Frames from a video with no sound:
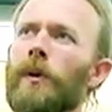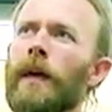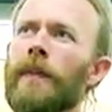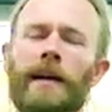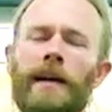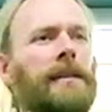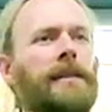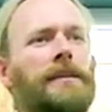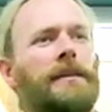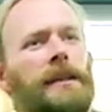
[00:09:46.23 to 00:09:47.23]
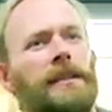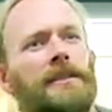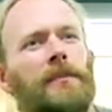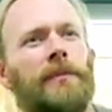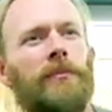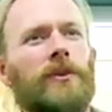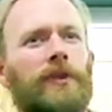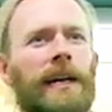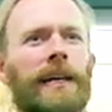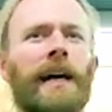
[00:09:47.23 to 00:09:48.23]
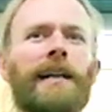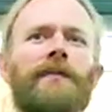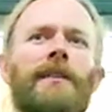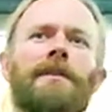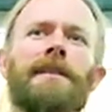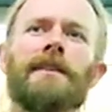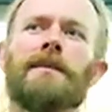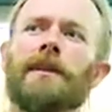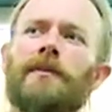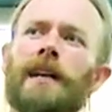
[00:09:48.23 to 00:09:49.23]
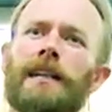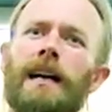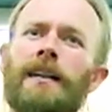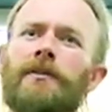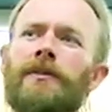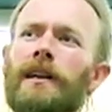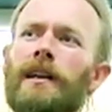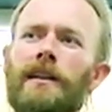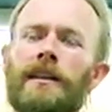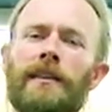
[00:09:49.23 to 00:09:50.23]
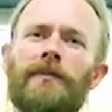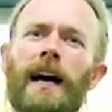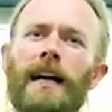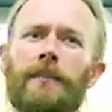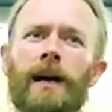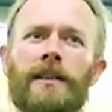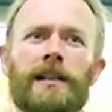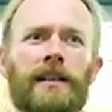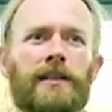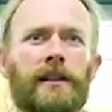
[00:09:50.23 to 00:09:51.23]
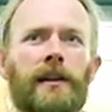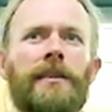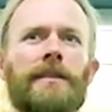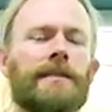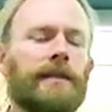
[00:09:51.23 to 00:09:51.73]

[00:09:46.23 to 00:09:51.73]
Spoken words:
the idea that things could be moving at 95% the speed of light kind of defied imagination, and this,